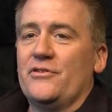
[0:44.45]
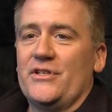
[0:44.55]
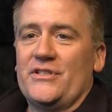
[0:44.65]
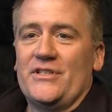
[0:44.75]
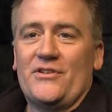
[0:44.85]

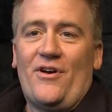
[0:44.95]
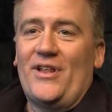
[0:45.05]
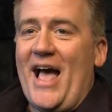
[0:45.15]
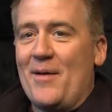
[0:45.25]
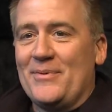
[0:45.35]
this has all
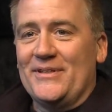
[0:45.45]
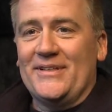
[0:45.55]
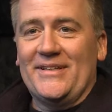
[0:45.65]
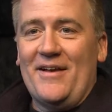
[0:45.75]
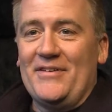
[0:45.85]
happened
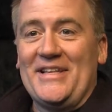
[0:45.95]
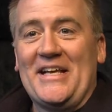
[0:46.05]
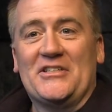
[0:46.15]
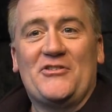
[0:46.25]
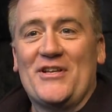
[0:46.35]
and
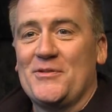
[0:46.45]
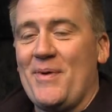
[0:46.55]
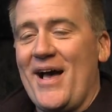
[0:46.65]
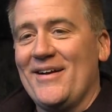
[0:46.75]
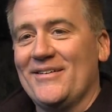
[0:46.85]
everything's
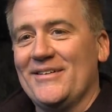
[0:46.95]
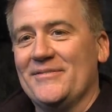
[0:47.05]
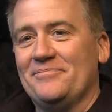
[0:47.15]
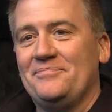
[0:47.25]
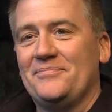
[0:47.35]
transpired
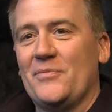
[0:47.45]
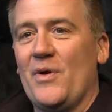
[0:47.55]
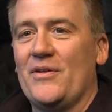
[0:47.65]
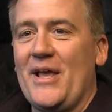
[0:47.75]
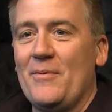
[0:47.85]
and
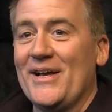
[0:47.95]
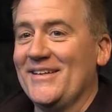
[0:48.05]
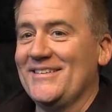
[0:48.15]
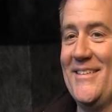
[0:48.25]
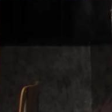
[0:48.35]
where they
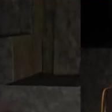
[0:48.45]
went.